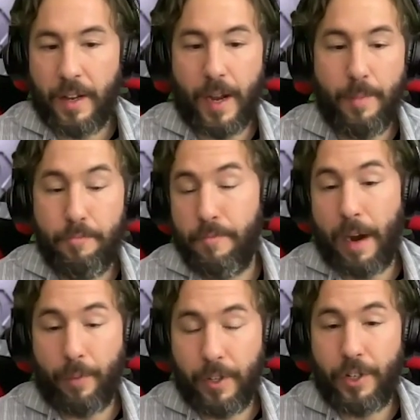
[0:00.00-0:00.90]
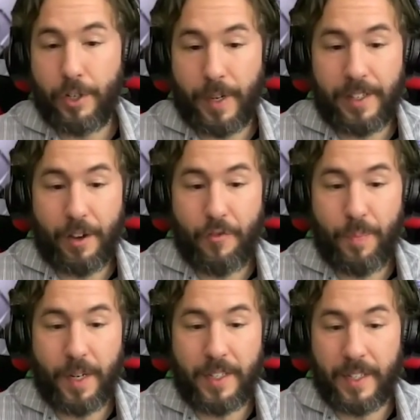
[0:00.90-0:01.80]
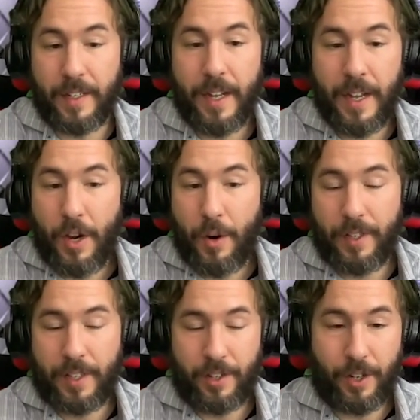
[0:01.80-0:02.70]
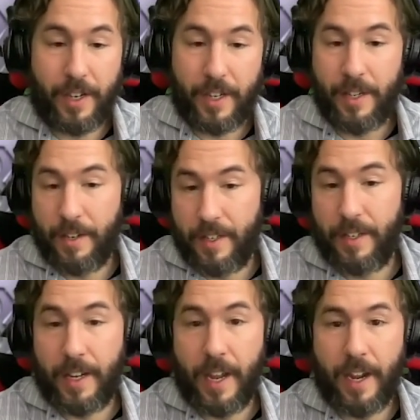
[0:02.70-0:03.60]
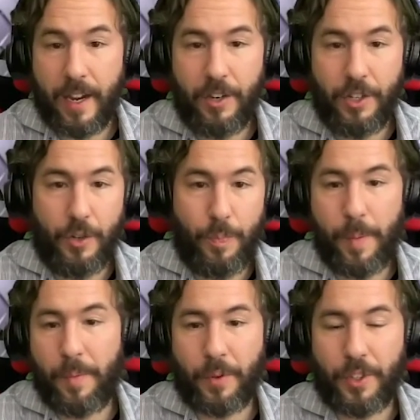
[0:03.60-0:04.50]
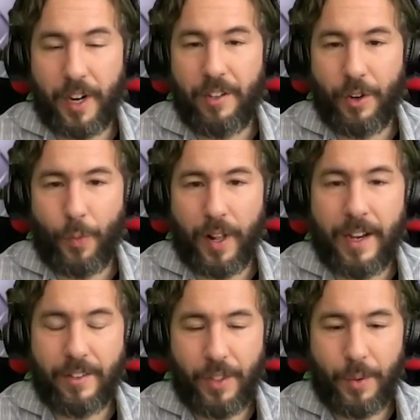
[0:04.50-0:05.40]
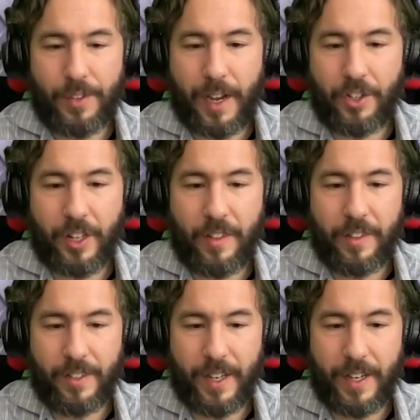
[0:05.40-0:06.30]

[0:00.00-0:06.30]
I'm not religious myself, but once I started digging into biblical studies and realizing there was actually this